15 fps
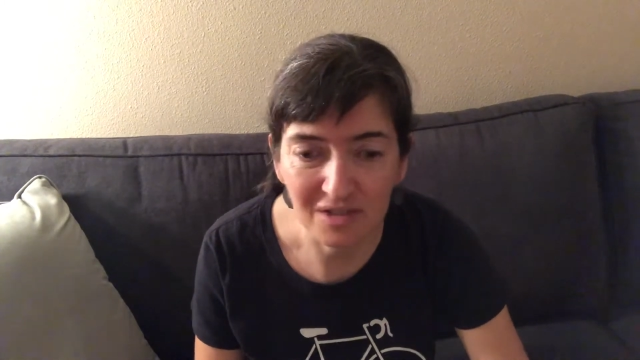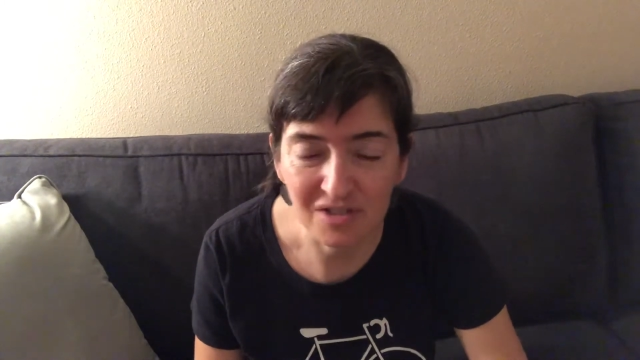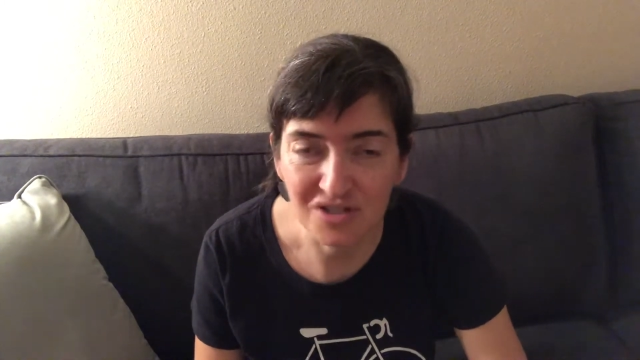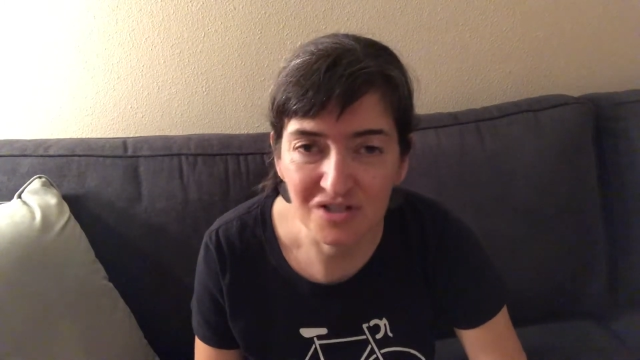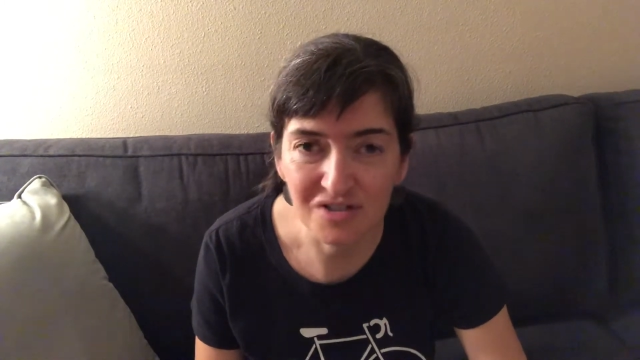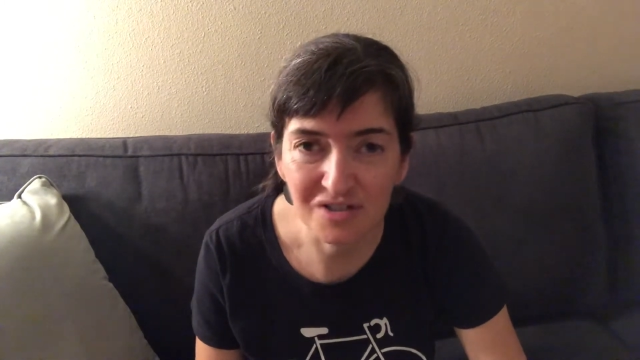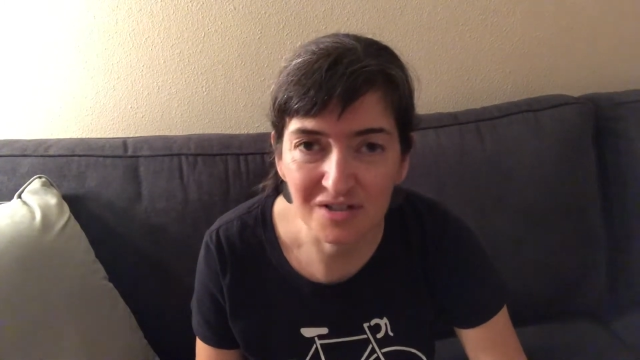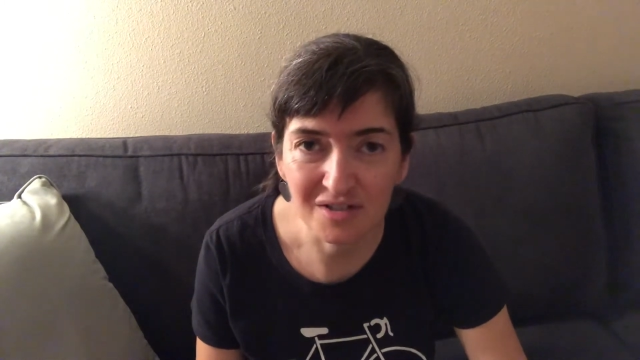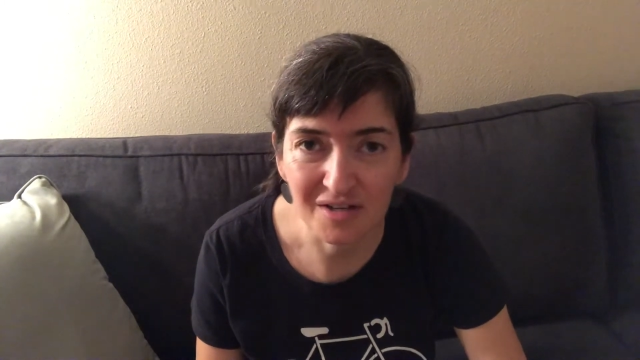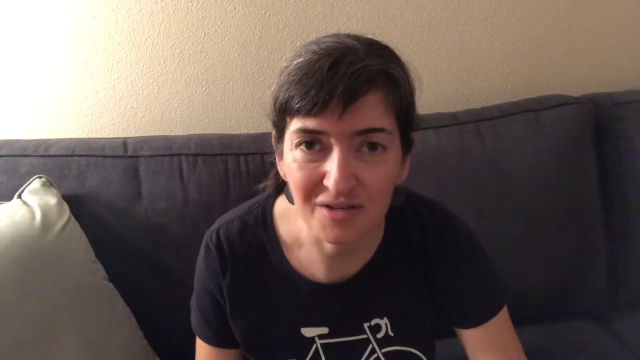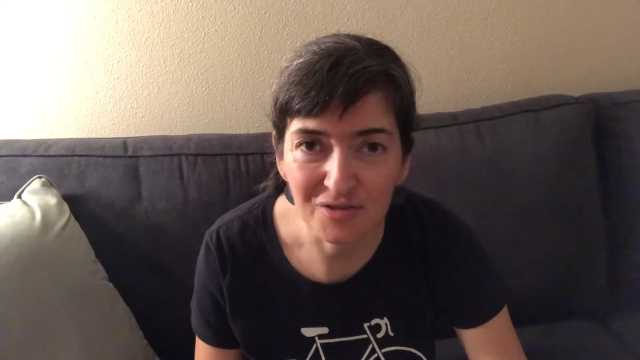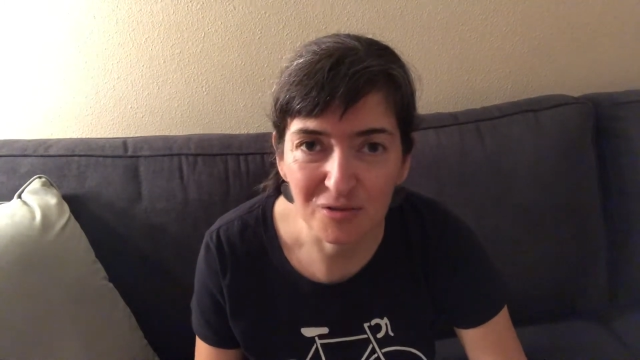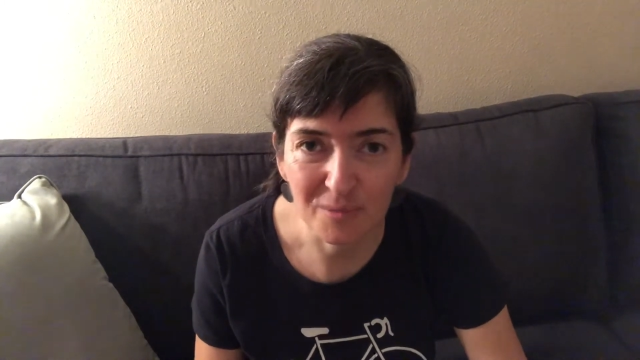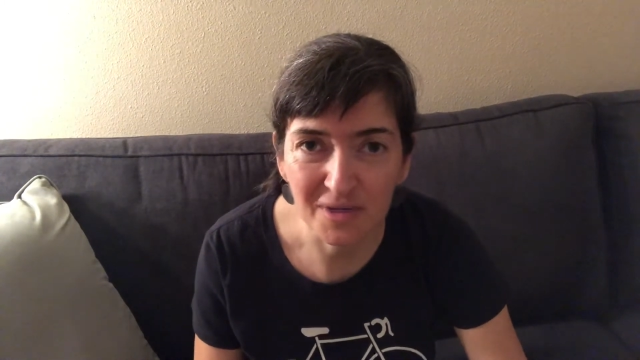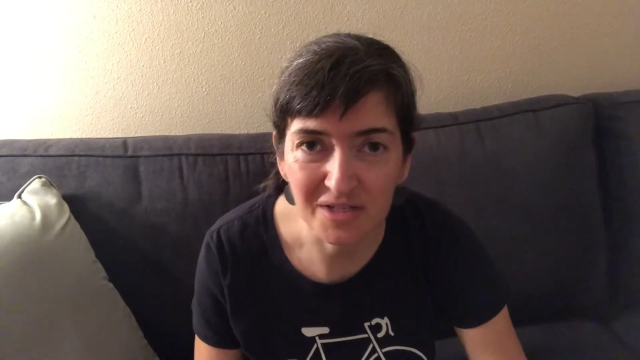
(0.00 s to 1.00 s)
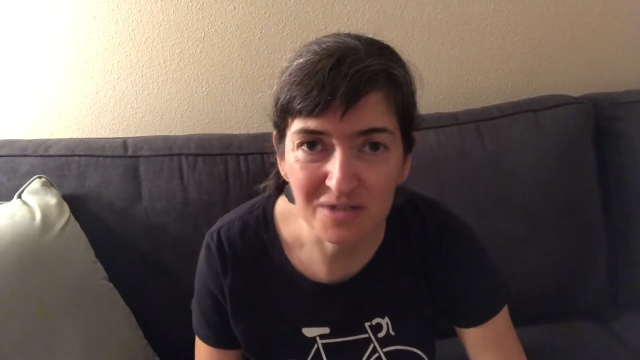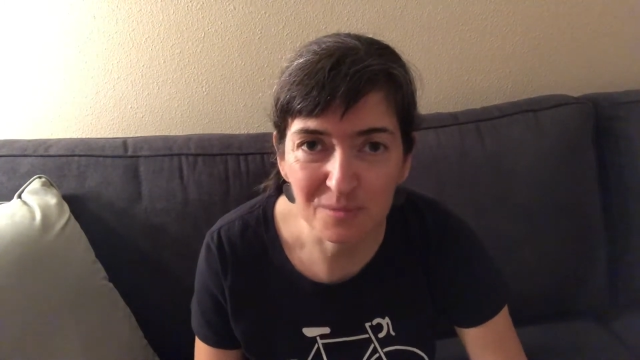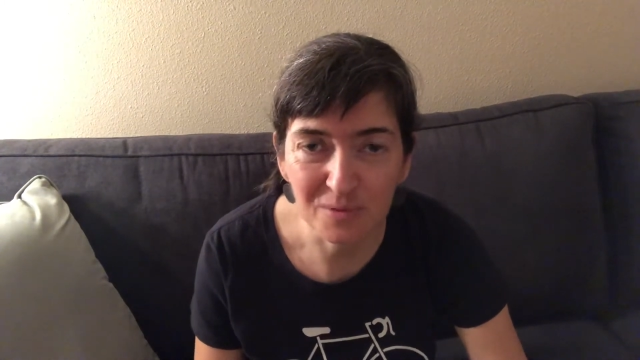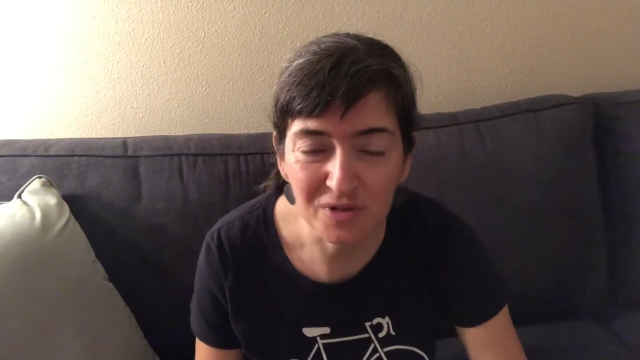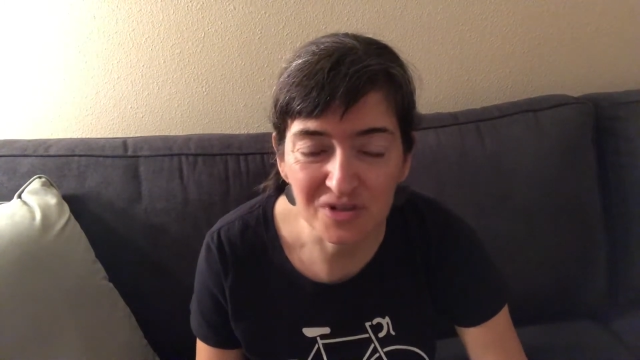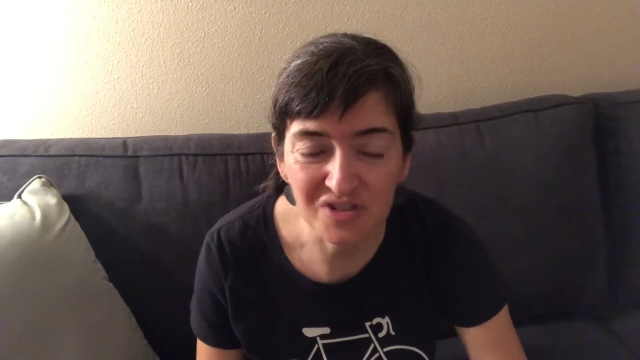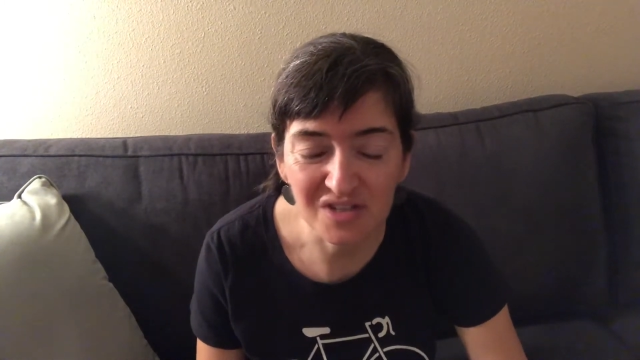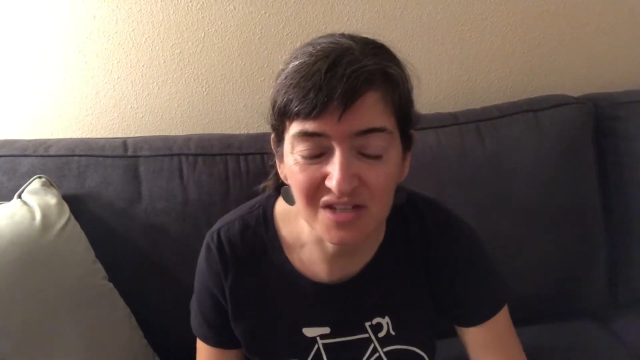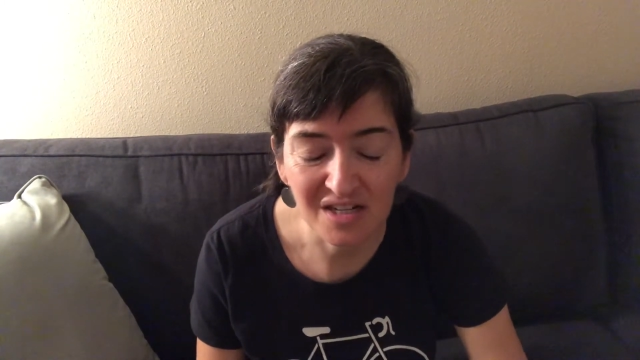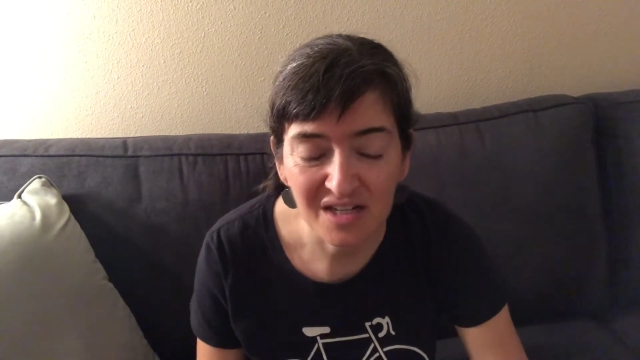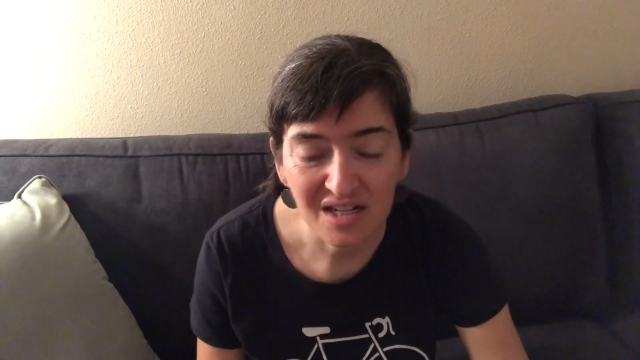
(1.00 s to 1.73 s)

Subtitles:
just a tremendous person.